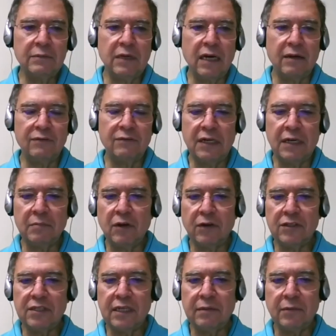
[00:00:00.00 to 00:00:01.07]
very
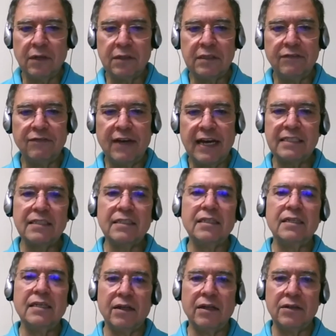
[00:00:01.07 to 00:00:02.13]

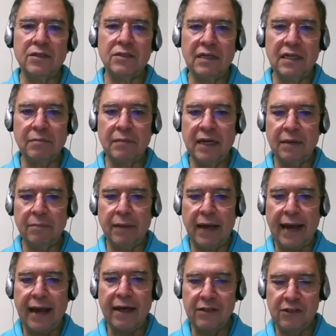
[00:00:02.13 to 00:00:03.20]
multifaceted now. There's really many
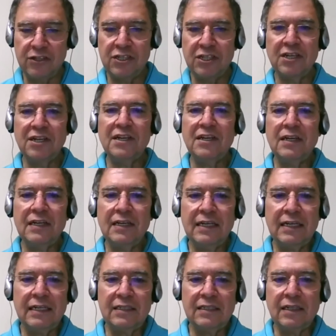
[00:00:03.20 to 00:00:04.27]
paths
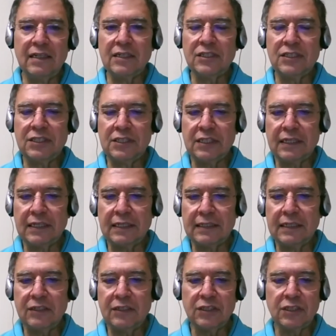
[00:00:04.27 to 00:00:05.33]
to this.
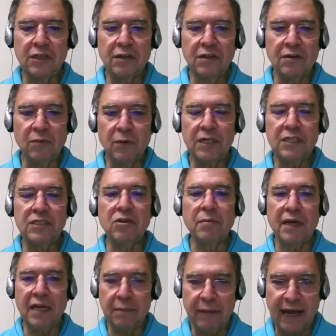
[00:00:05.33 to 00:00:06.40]
Years ago, there weren't so
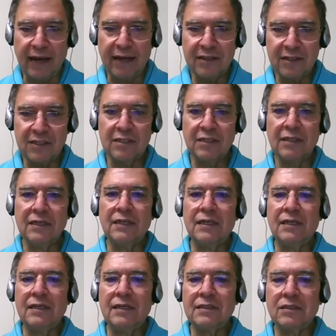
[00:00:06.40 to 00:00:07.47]
many paths.
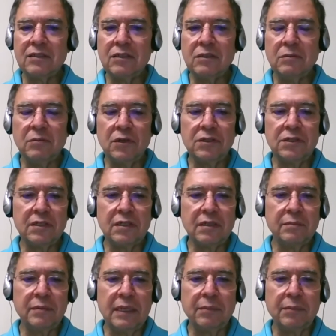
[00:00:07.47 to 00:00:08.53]
So most of
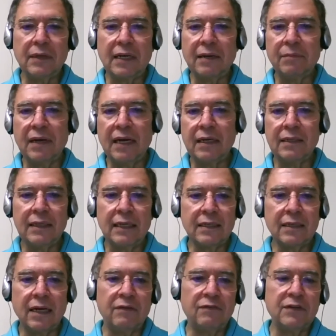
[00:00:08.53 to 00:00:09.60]
the people I met
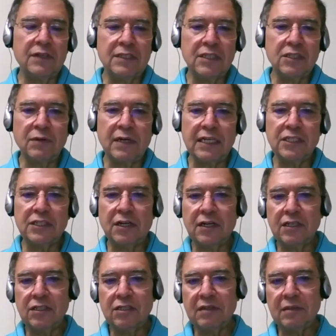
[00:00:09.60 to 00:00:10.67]
at conferences, when I
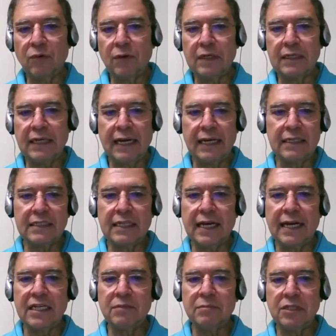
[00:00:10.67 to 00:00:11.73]
started doing more data
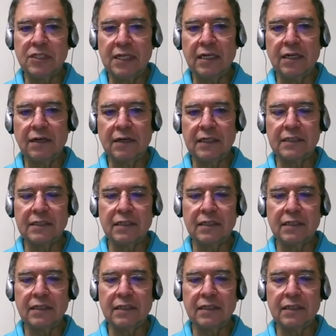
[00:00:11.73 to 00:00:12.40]
science, machine learning